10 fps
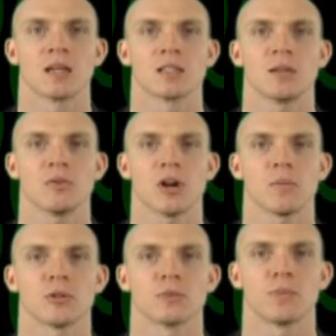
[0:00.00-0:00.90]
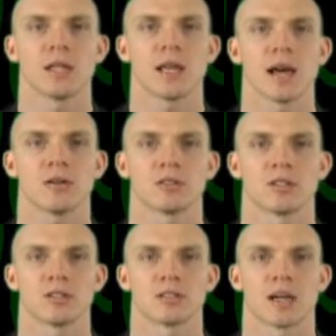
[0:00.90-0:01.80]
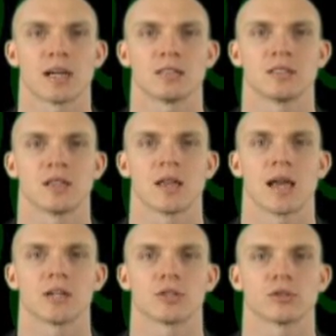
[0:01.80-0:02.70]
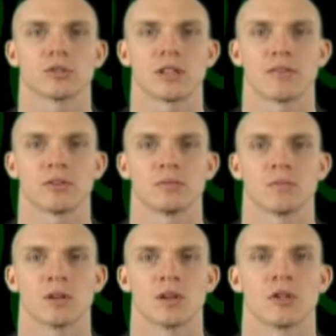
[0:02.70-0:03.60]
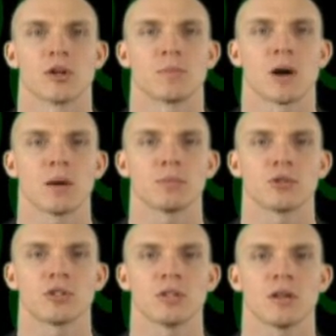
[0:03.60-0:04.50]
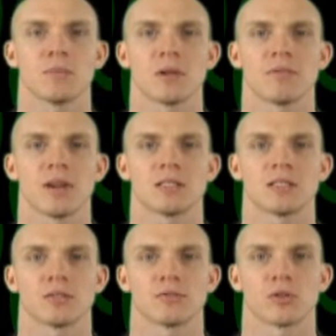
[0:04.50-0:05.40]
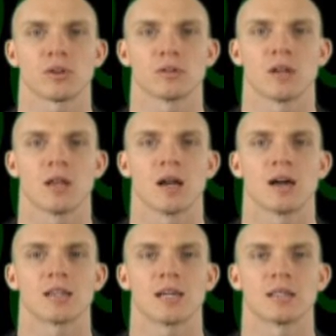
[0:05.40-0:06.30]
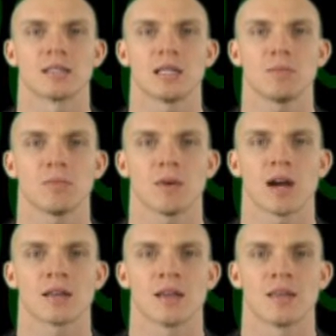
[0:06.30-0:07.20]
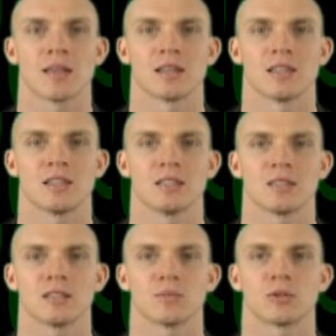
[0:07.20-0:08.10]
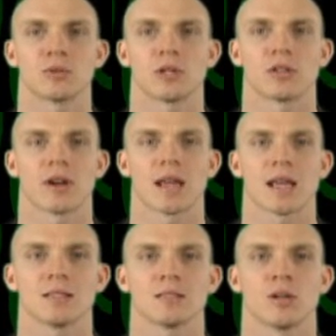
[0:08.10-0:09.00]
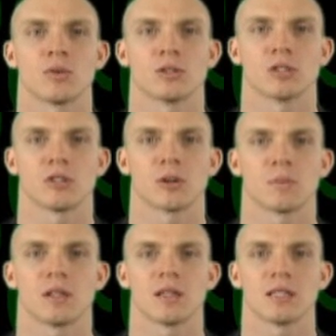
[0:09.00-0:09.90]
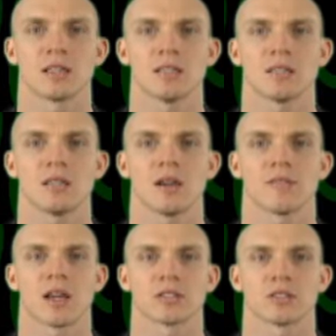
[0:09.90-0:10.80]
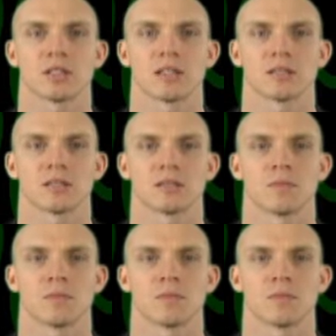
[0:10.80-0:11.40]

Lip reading: Keep your elbows bent out to the sides at shoulder level. Your palms should be facing the floor. Again, keep in mind that the distance between your hands will determine the intensity of the exercises.